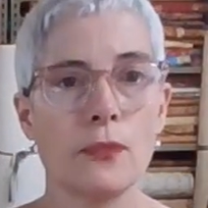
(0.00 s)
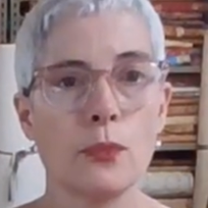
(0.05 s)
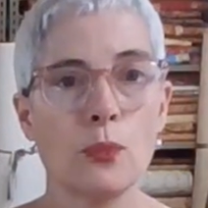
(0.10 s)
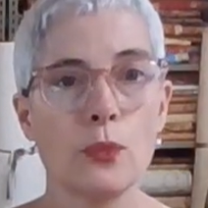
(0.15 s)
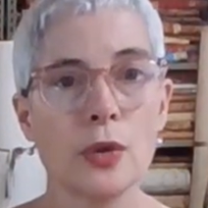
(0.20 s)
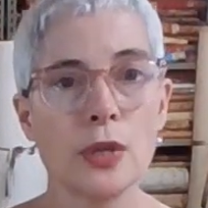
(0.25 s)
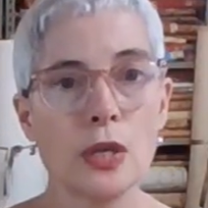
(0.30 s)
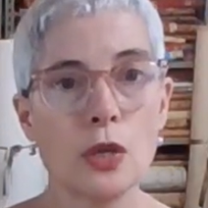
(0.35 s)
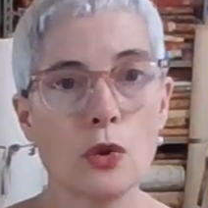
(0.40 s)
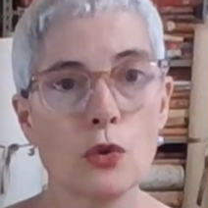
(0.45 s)

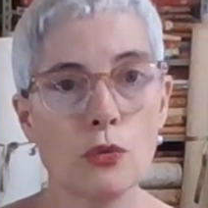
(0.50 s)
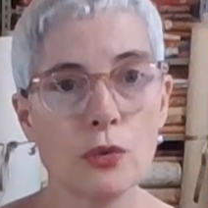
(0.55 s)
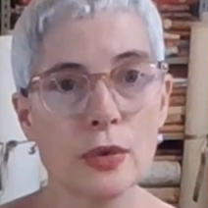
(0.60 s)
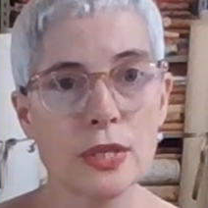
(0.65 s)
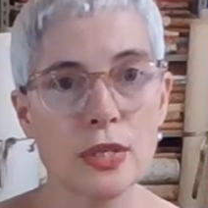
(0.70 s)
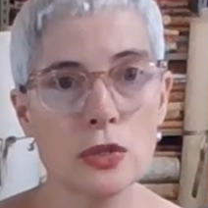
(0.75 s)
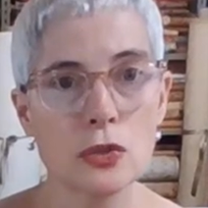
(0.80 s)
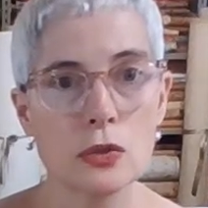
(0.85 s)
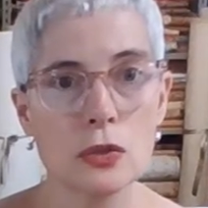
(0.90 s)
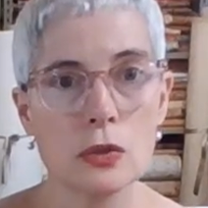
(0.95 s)
really
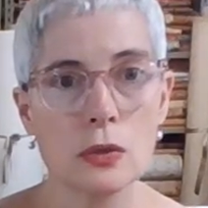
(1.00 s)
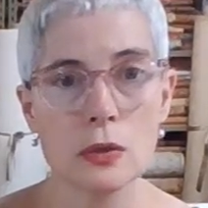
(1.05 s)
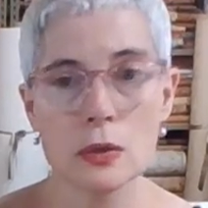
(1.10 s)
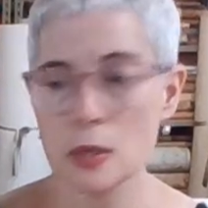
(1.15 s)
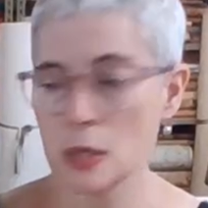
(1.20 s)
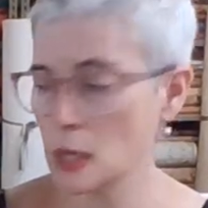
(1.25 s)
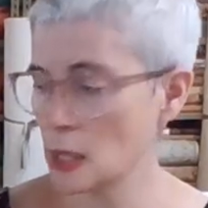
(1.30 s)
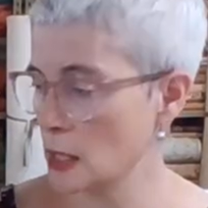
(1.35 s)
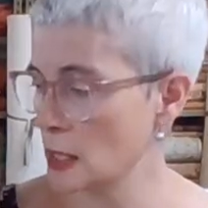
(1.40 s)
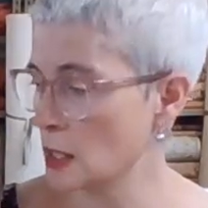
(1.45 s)
crystal
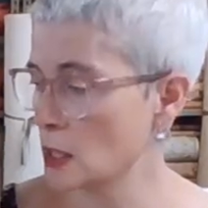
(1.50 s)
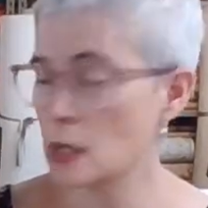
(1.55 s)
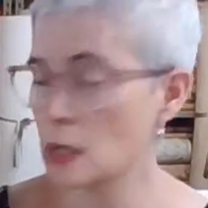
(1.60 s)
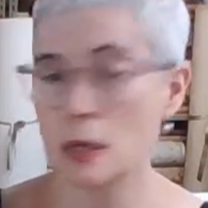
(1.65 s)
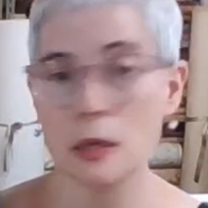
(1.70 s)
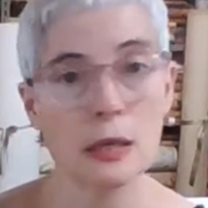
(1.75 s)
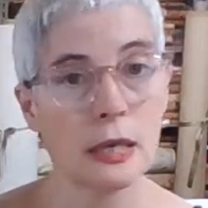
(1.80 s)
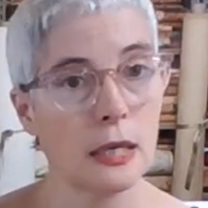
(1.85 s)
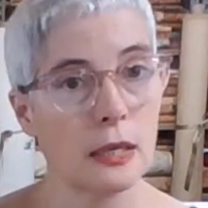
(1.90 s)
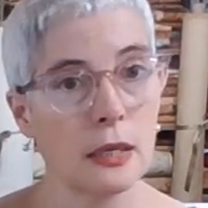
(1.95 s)
clear
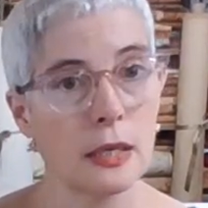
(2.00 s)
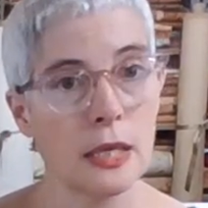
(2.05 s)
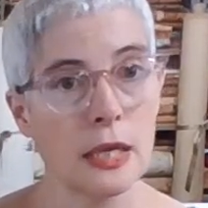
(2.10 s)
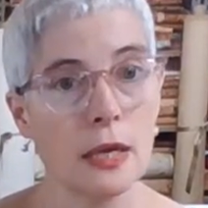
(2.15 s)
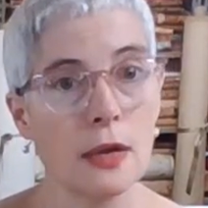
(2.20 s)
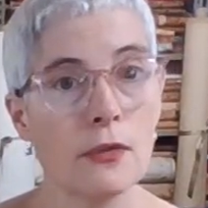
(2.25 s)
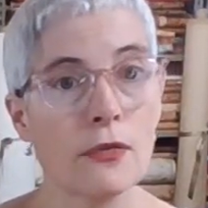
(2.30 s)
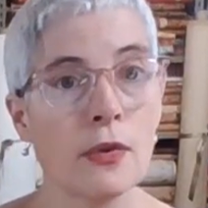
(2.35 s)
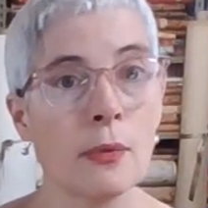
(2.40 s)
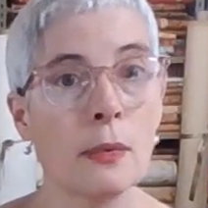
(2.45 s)

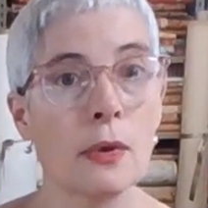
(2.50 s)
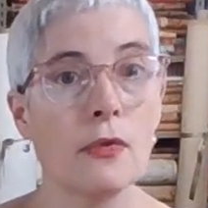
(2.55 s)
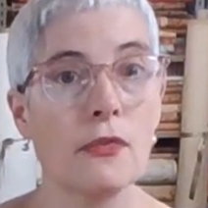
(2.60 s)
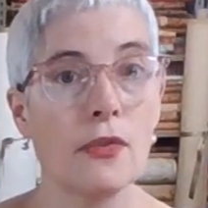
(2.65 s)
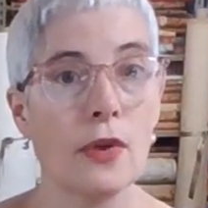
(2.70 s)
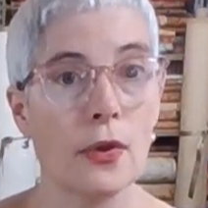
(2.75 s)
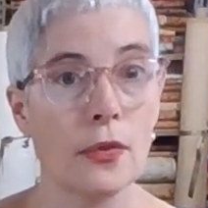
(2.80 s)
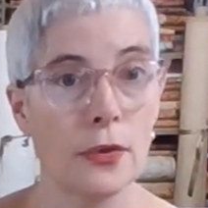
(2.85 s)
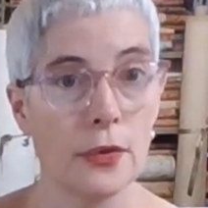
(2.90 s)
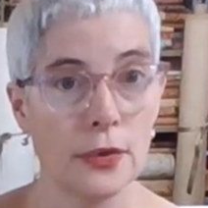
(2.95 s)
clarity from a
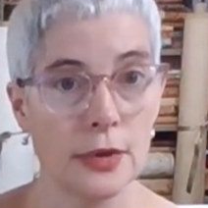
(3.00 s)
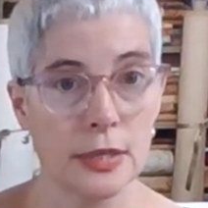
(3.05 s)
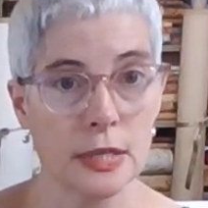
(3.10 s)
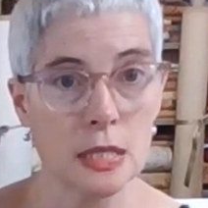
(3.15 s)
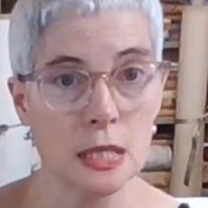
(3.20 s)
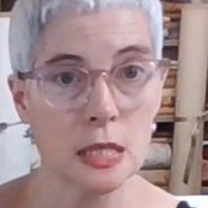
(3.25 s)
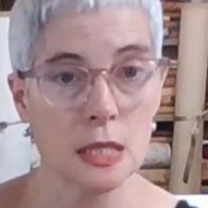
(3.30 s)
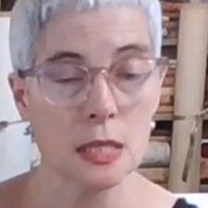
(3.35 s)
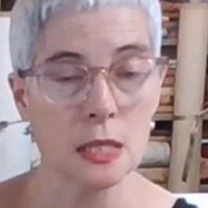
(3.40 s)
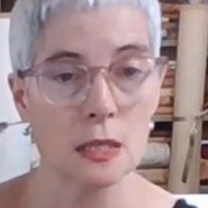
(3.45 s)
farther
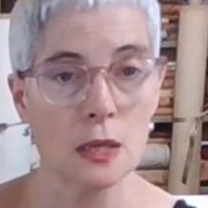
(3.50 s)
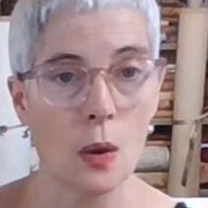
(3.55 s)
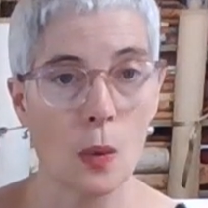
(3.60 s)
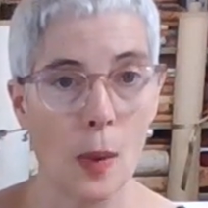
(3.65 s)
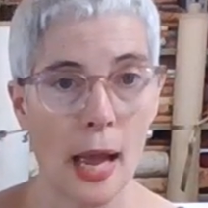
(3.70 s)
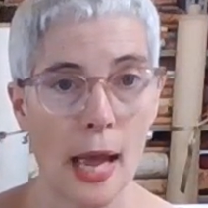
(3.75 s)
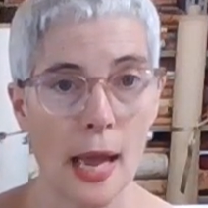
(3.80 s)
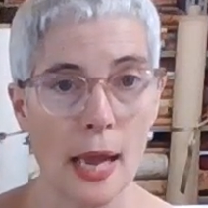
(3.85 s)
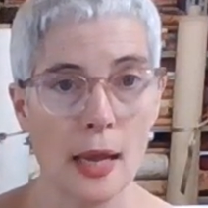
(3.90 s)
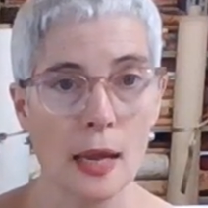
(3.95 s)
distance
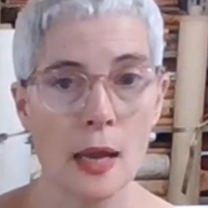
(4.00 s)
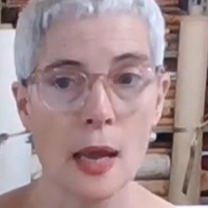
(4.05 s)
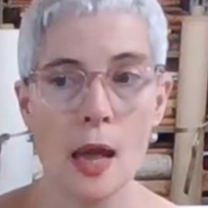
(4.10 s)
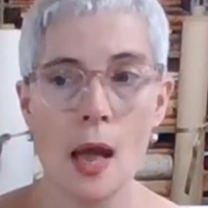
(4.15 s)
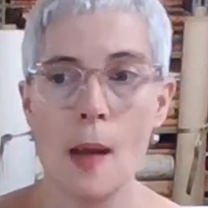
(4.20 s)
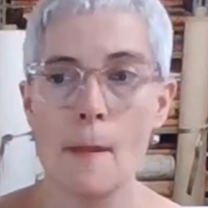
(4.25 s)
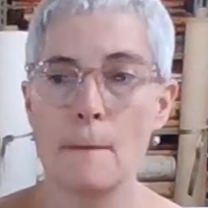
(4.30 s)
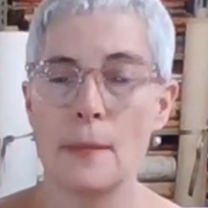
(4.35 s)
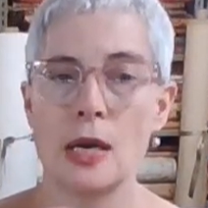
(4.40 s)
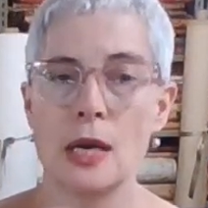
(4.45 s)
away,
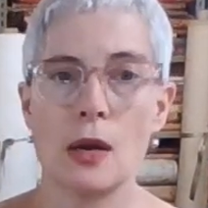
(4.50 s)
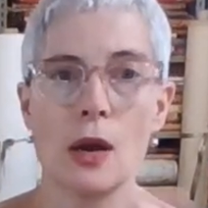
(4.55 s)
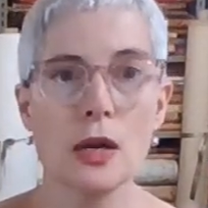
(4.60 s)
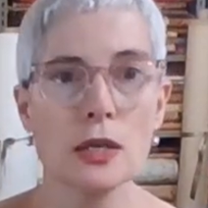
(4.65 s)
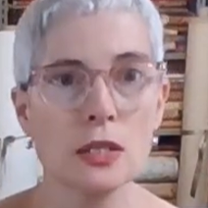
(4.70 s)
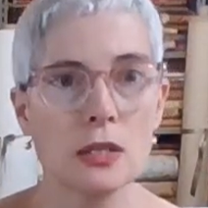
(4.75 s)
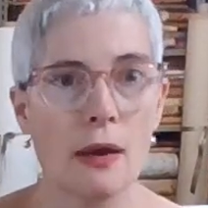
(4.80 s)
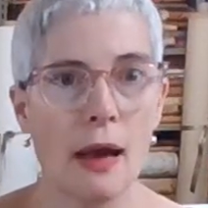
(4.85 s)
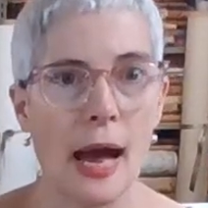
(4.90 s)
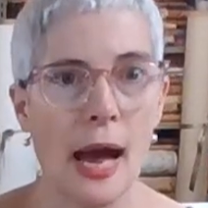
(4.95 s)
but it
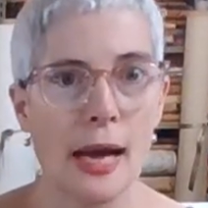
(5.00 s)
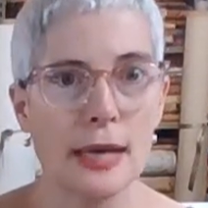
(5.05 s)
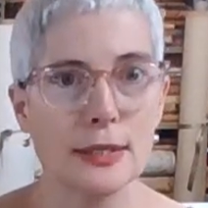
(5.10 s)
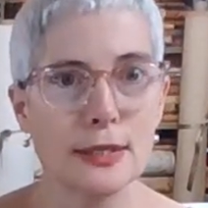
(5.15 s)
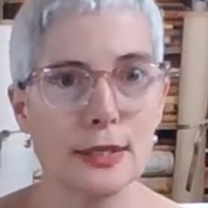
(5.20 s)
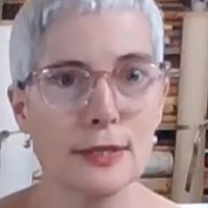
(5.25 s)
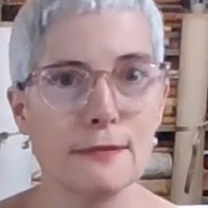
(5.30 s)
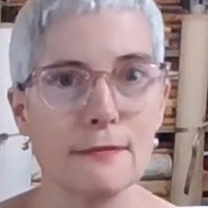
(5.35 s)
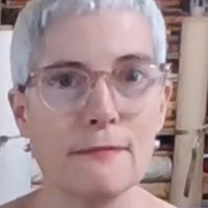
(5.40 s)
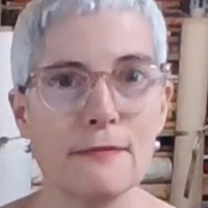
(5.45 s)
also has
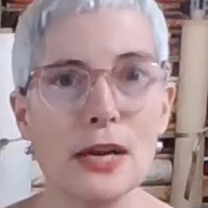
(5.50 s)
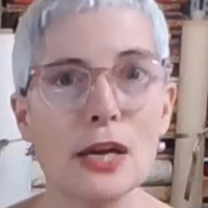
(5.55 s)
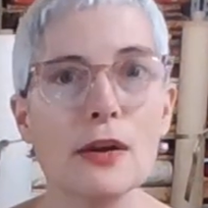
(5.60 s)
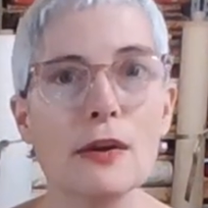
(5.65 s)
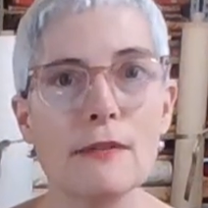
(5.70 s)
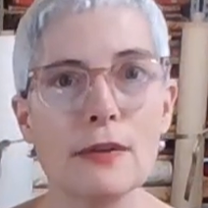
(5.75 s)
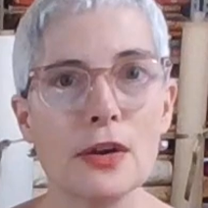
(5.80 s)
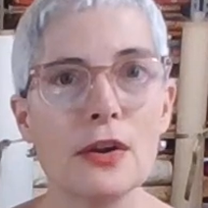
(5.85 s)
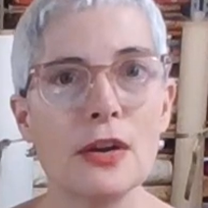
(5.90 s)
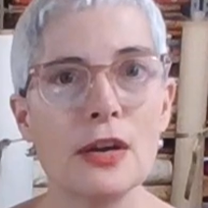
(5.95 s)
this
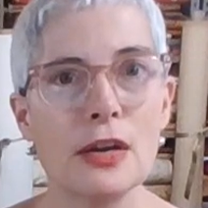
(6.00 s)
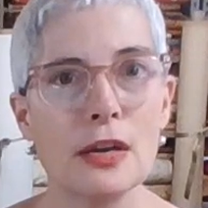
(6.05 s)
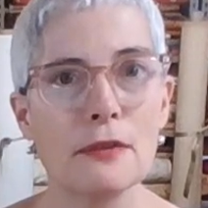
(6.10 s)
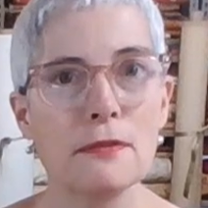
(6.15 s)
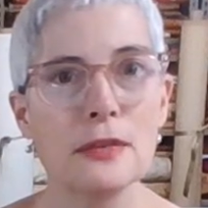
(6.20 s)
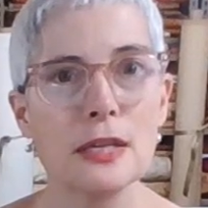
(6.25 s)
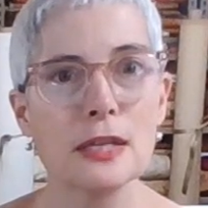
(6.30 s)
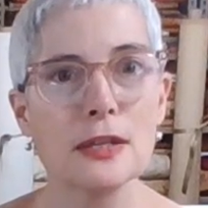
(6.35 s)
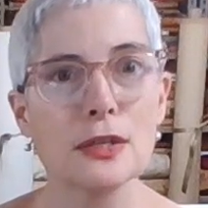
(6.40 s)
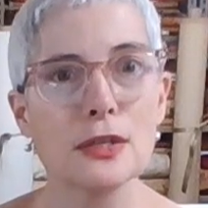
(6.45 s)
very, very
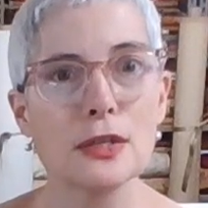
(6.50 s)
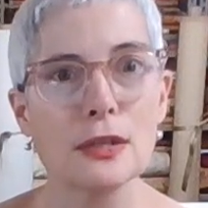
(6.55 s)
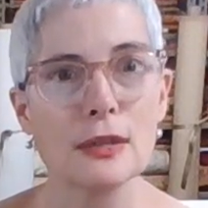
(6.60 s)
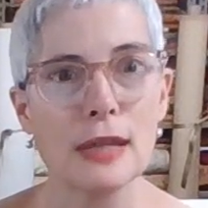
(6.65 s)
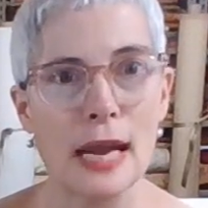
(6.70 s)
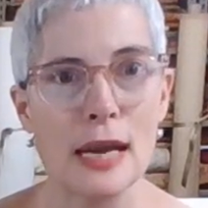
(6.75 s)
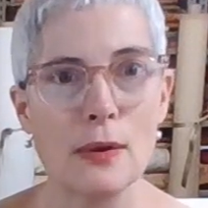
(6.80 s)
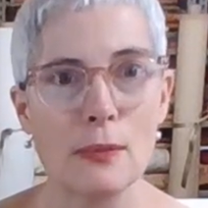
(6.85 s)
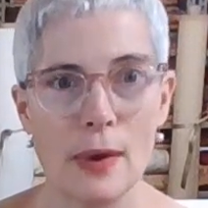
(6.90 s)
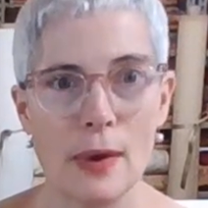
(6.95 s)
nifty little
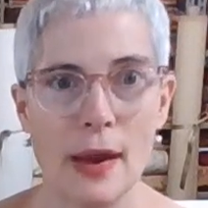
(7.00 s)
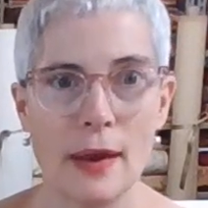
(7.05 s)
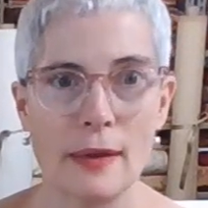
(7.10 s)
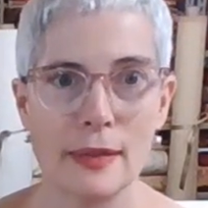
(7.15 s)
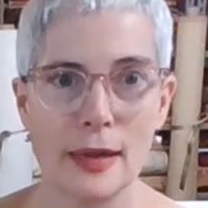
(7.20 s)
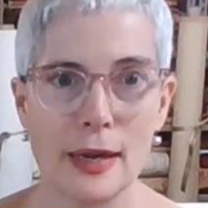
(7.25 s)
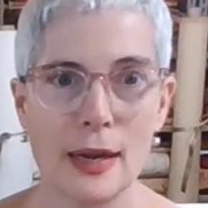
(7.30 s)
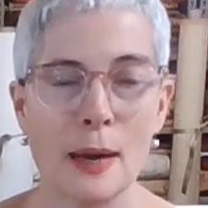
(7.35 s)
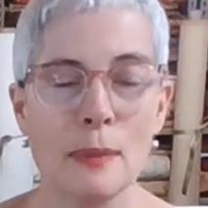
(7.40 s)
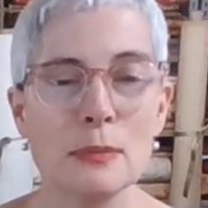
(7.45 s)
light ring
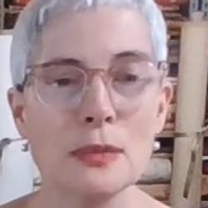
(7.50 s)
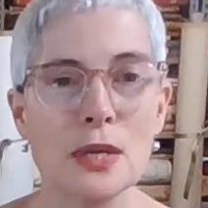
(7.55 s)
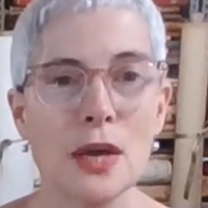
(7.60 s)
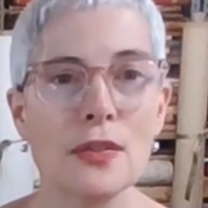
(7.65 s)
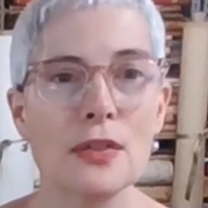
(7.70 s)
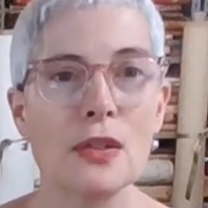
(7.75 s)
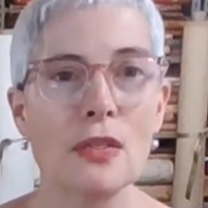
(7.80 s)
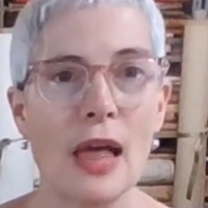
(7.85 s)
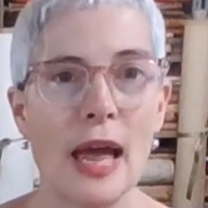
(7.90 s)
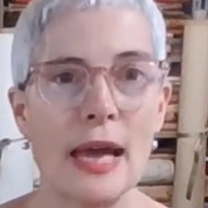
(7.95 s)
that comes
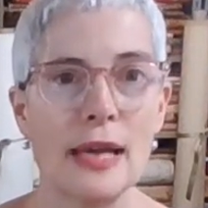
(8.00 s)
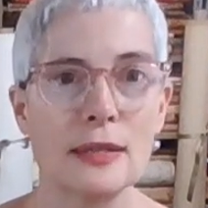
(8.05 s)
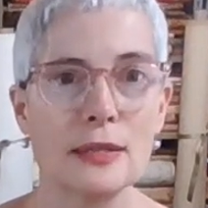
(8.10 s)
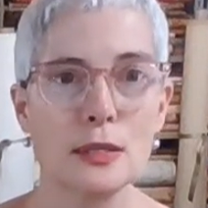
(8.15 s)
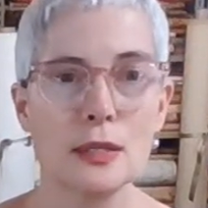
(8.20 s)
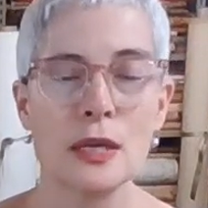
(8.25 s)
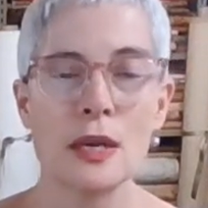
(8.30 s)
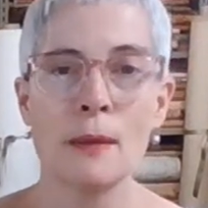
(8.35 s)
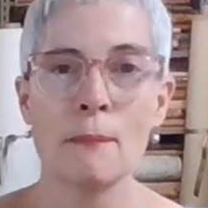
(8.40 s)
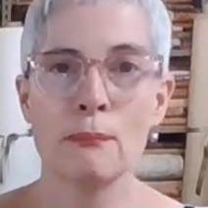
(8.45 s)
on the
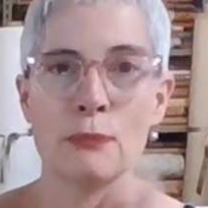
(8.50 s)
lens.